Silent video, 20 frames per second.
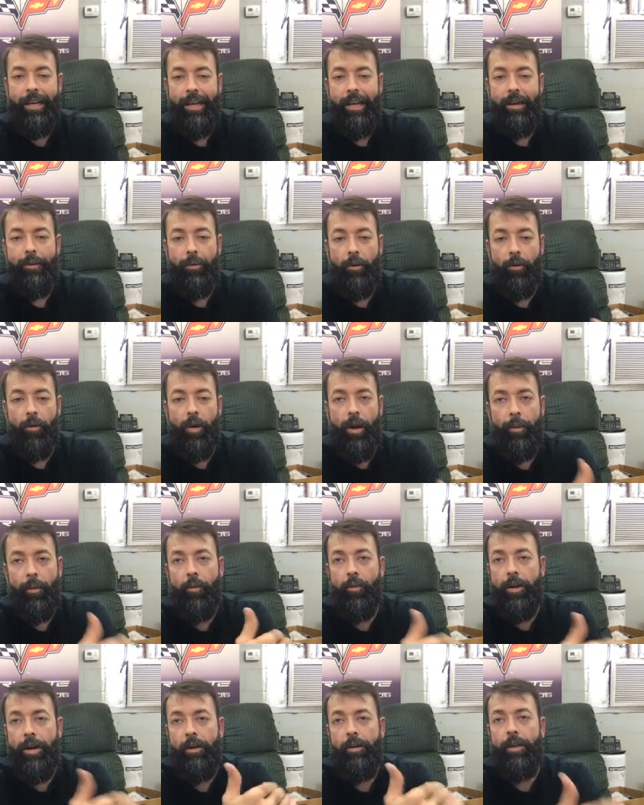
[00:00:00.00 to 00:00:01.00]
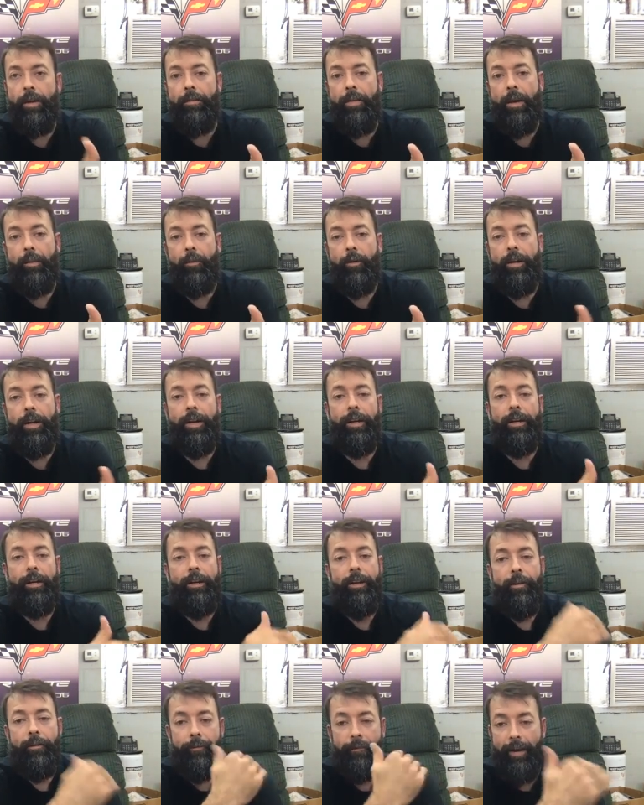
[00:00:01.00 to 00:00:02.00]
Programmable Read-Only Memory,
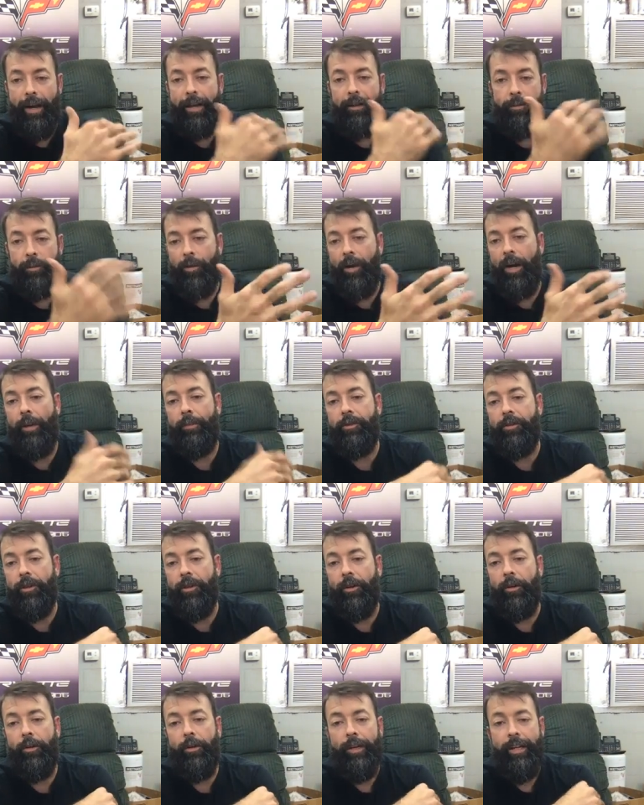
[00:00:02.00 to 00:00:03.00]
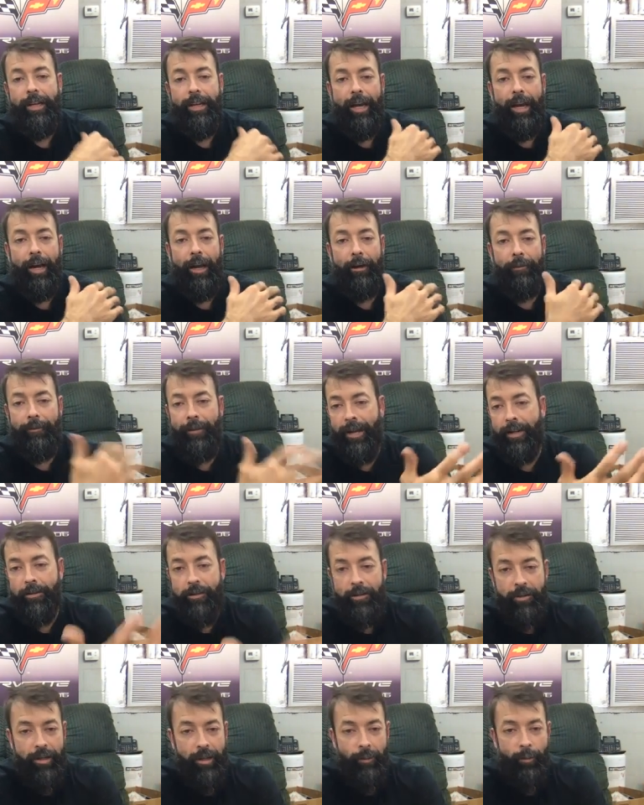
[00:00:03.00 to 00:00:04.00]
Fast PROM. So
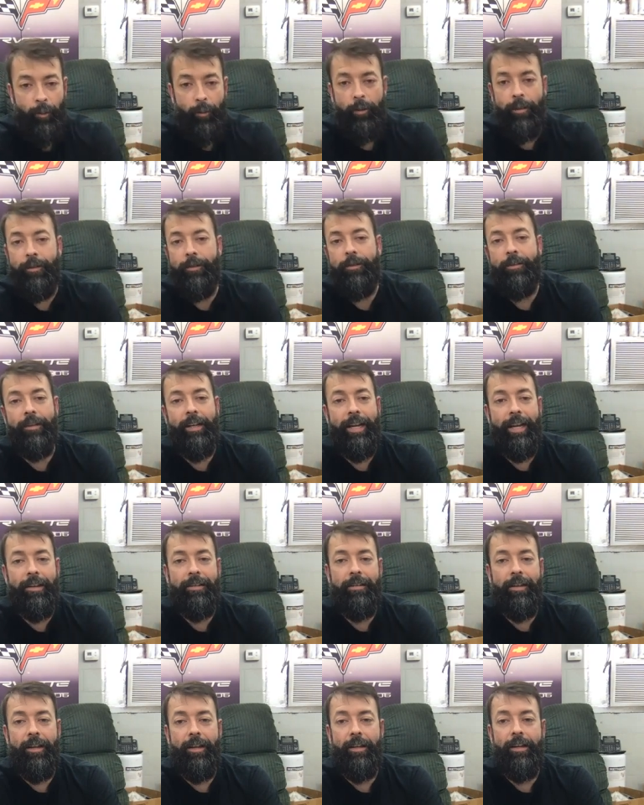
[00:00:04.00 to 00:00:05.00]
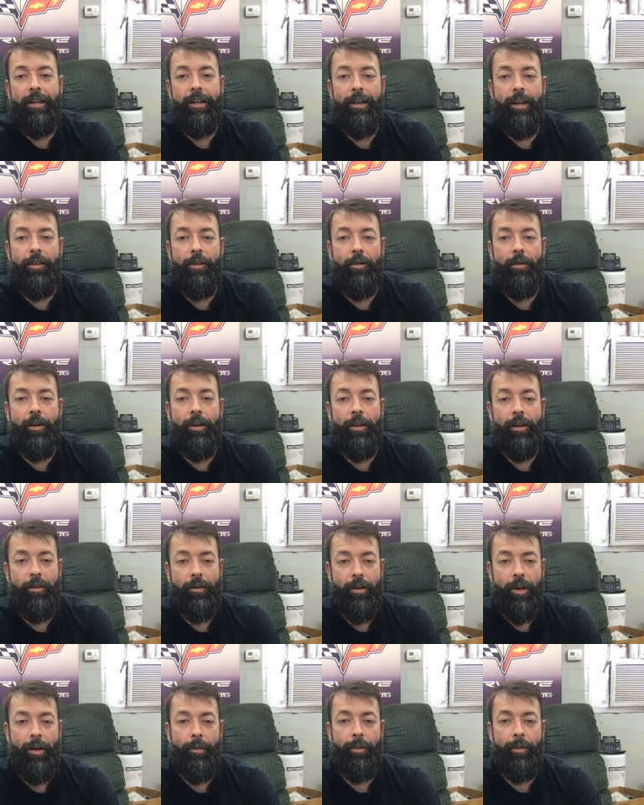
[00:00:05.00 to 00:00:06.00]
Fast Chip was, like I said, another
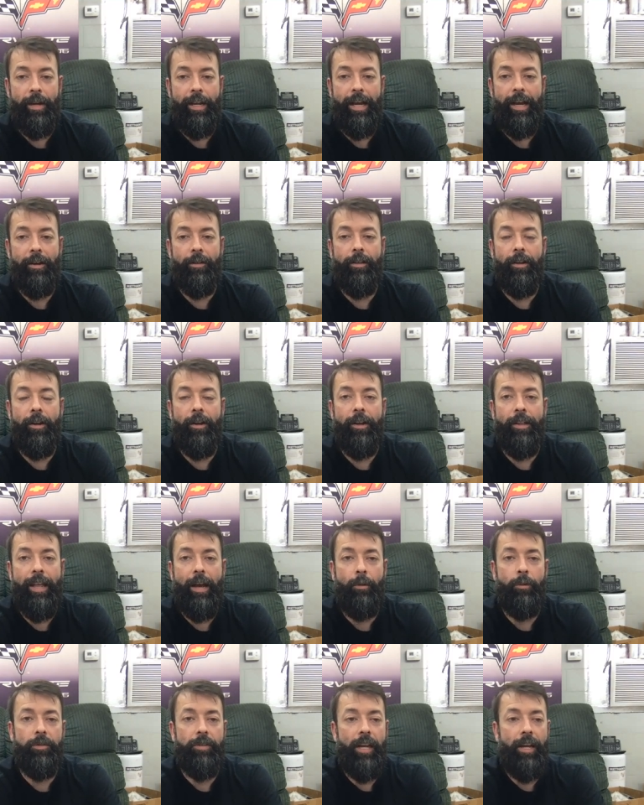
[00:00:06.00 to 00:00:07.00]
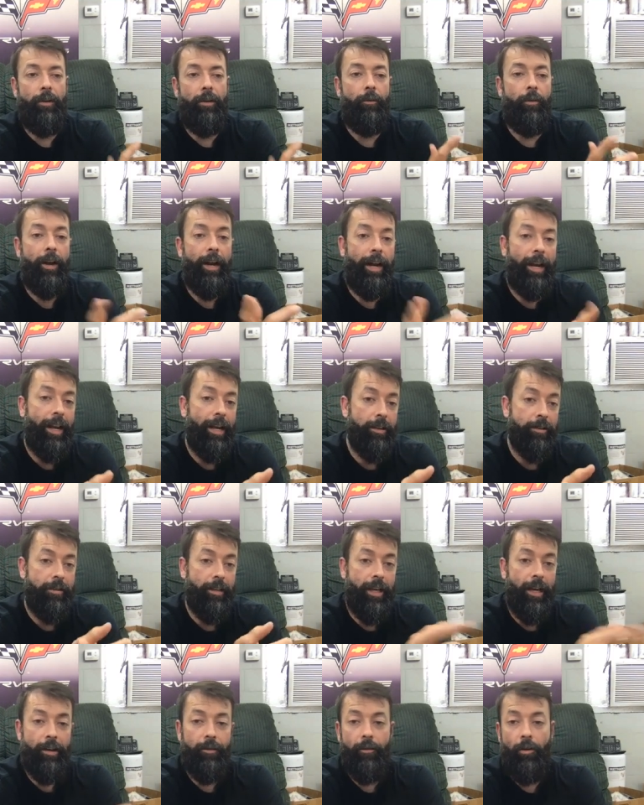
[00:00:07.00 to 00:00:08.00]
company out there, and that was Ed Wright,
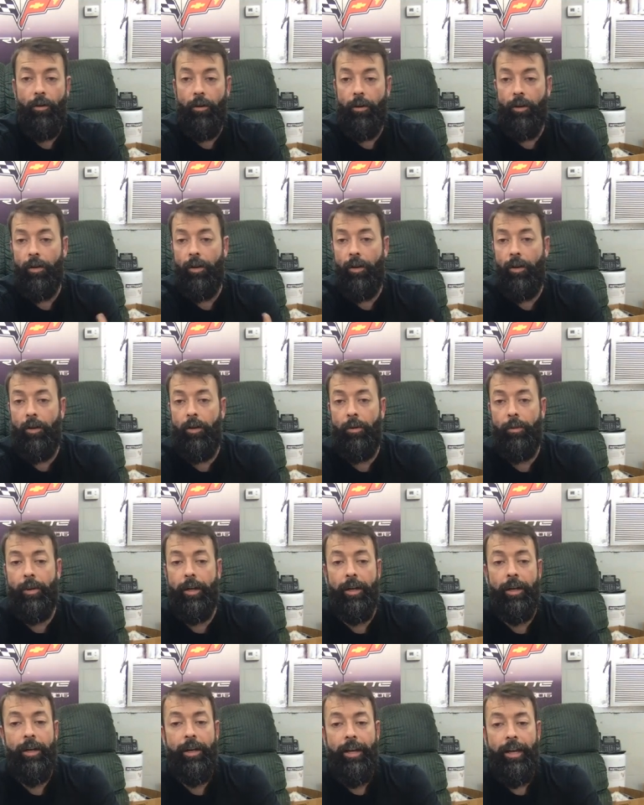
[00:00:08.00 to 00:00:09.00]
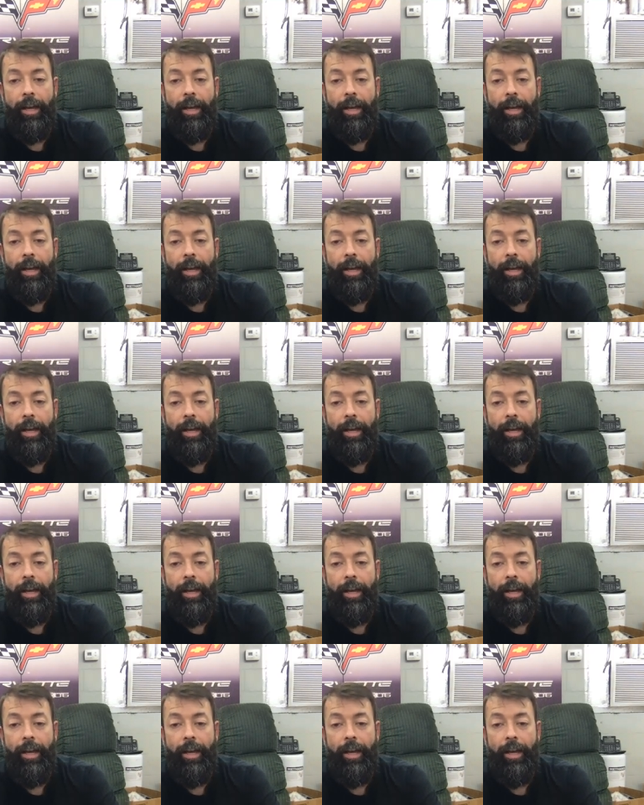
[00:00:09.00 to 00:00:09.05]
actually out of Oklahoma.